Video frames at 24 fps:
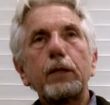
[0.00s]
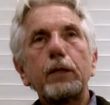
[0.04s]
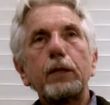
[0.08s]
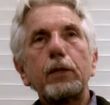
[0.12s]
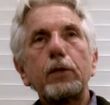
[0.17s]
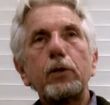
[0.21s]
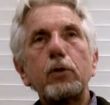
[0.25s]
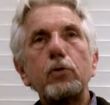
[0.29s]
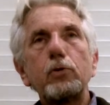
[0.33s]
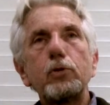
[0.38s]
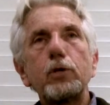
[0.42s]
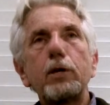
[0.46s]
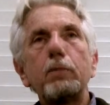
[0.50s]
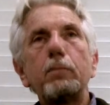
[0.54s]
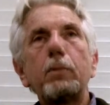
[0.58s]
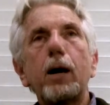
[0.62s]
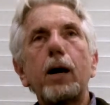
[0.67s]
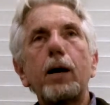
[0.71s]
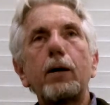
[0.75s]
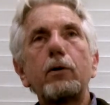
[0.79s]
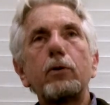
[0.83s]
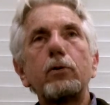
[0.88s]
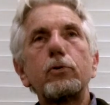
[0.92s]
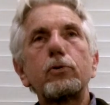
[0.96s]
Using
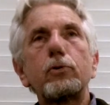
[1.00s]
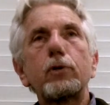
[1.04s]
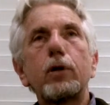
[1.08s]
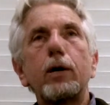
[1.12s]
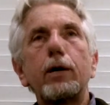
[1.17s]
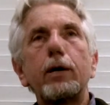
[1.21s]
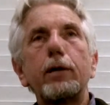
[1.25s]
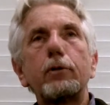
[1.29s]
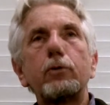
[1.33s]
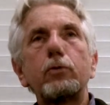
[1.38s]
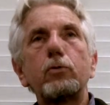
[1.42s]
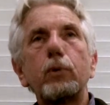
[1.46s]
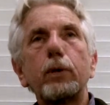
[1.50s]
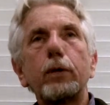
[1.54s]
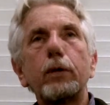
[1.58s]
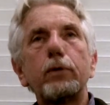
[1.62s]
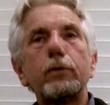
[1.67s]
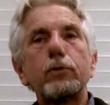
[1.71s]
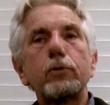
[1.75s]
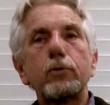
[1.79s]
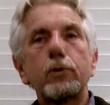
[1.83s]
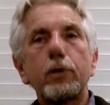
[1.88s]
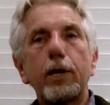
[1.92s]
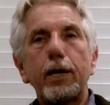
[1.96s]
modern science, we
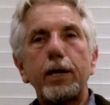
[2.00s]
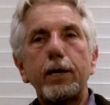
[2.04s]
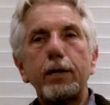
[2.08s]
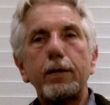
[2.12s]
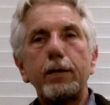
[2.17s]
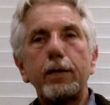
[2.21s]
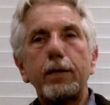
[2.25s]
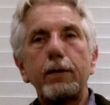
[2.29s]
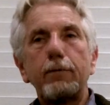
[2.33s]
could say that